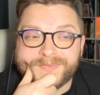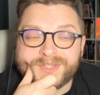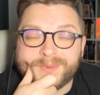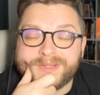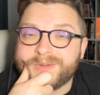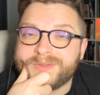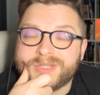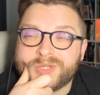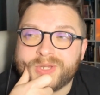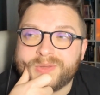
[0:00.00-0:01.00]
So it goes to
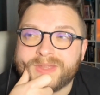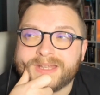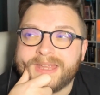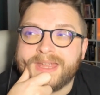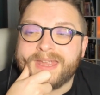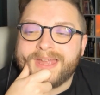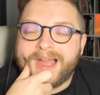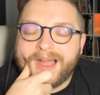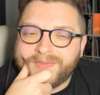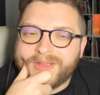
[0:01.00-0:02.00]
show you that
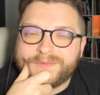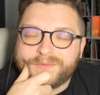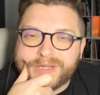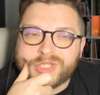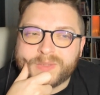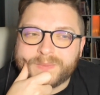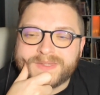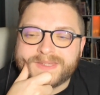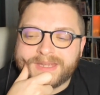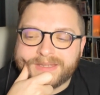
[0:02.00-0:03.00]
online
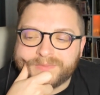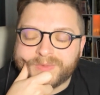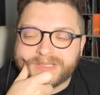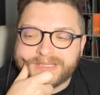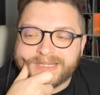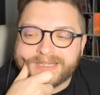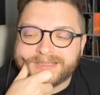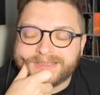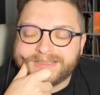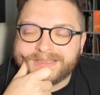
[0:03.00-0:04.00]
friendships can
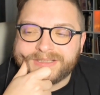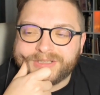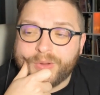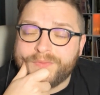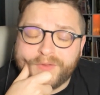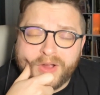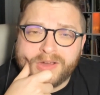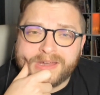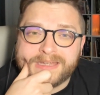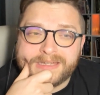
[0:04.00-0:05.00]
really go
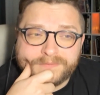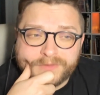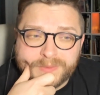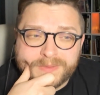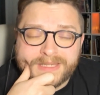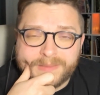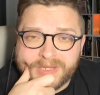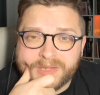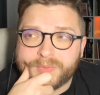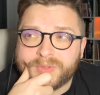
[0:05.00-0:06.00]
far in influencing
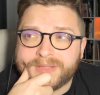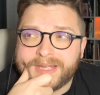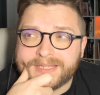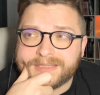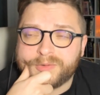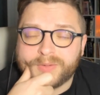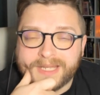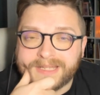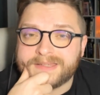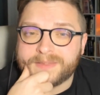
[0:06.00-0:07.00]
people and
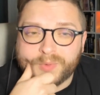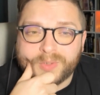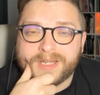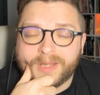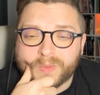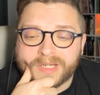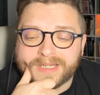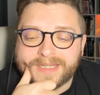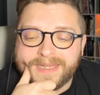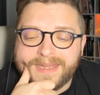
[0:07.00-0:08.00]
creating a support network.